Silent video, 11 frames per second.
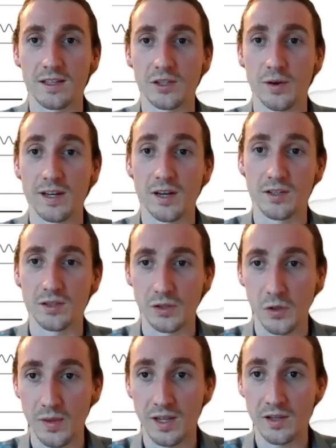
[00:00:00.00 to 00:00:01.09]
integrated onto
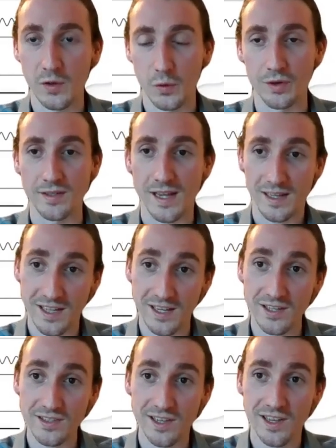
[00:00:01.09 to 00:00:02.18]
clothing or
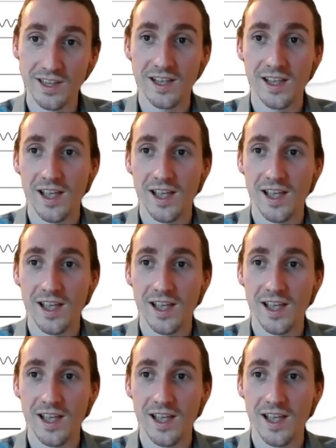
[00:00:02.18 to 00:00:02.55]
textiles.